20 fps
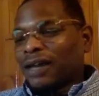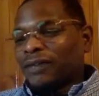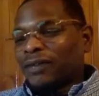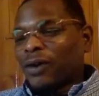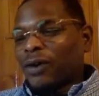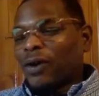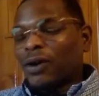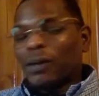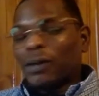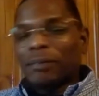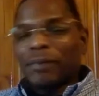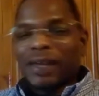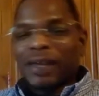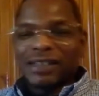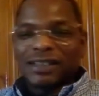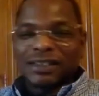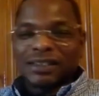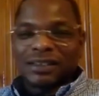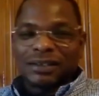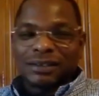
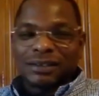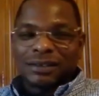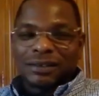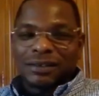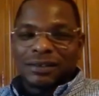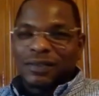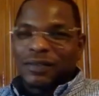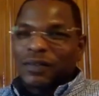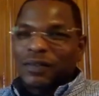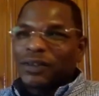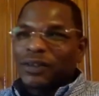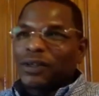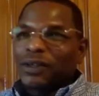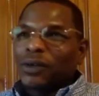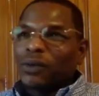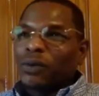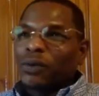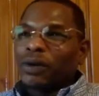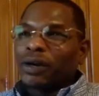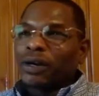automation, you
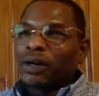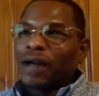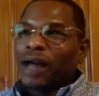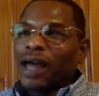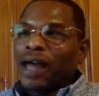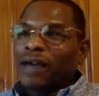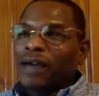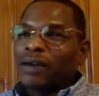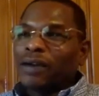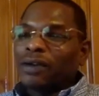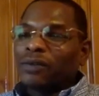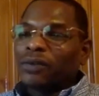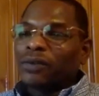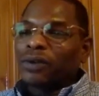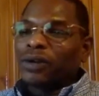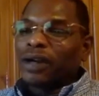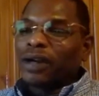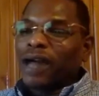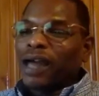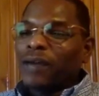know,
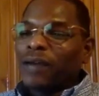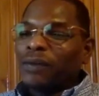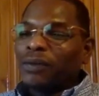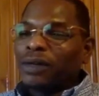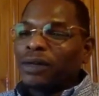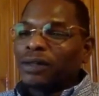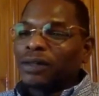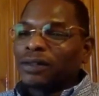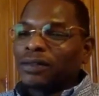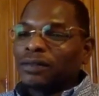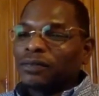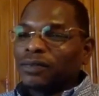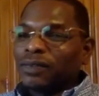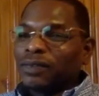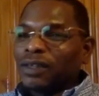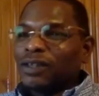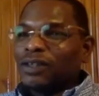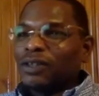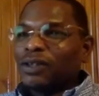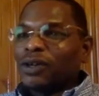where I would,
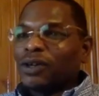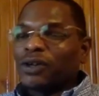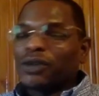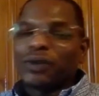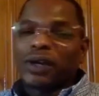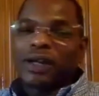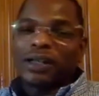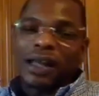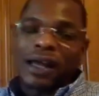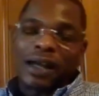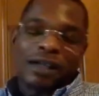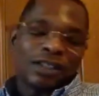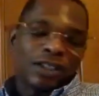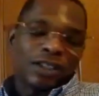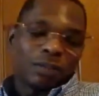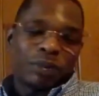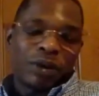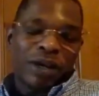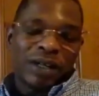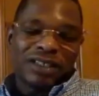you know, create like a
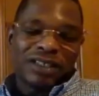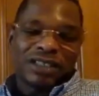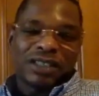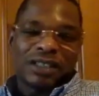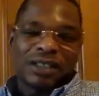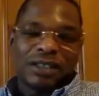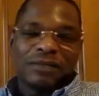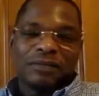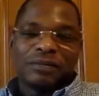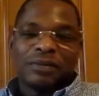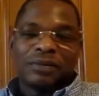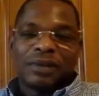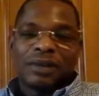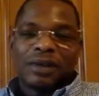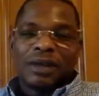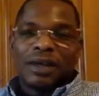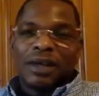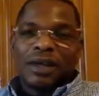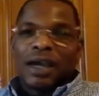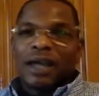spreadsheet,
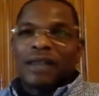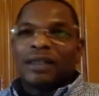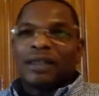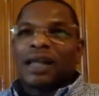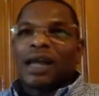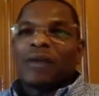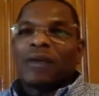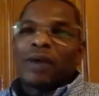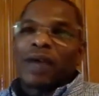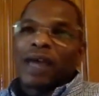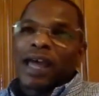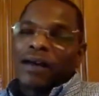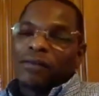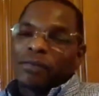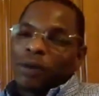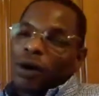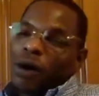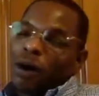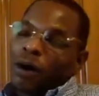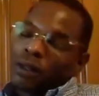and then I would have
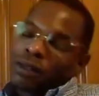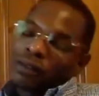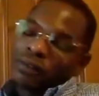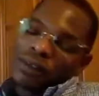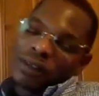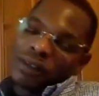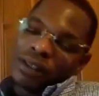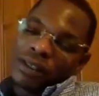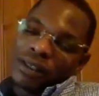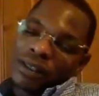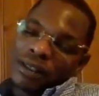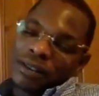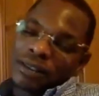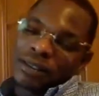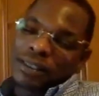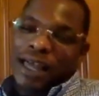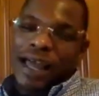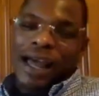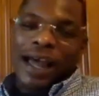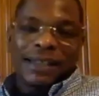all of
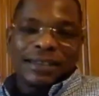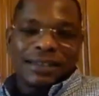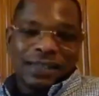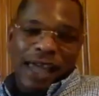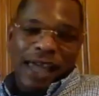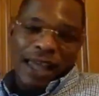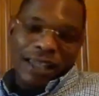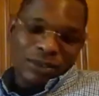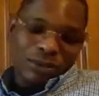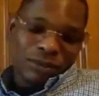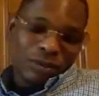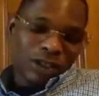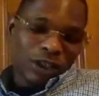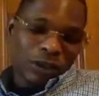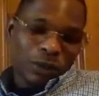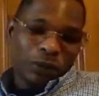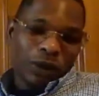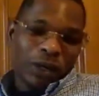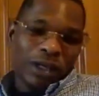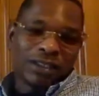these contacts on a
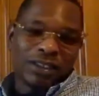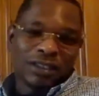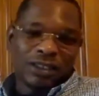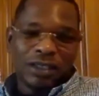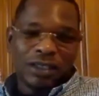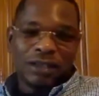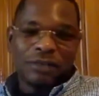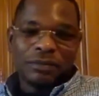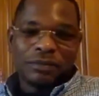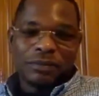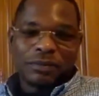spreadsheet.